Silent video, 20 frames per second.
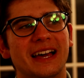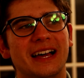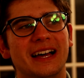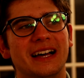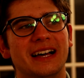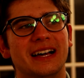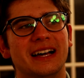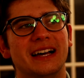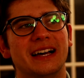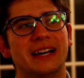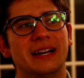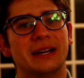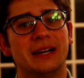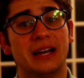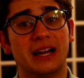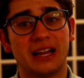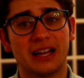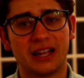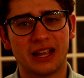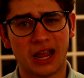
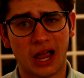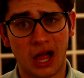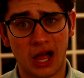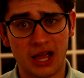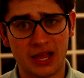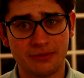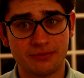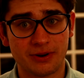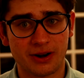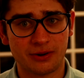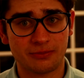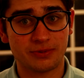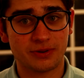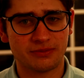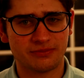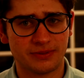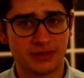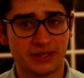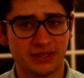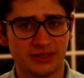Eyebrow
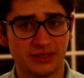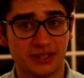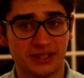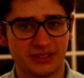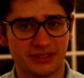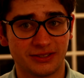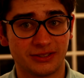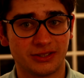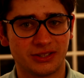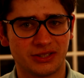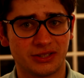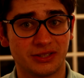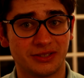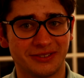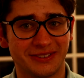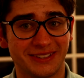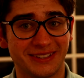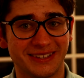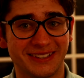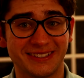pumping,
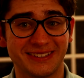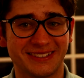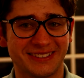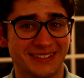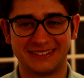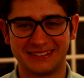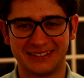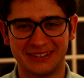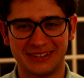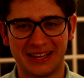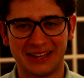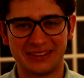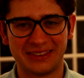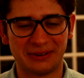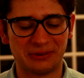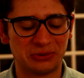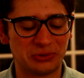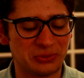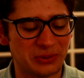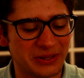doing this. So that
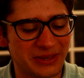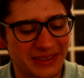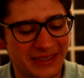was one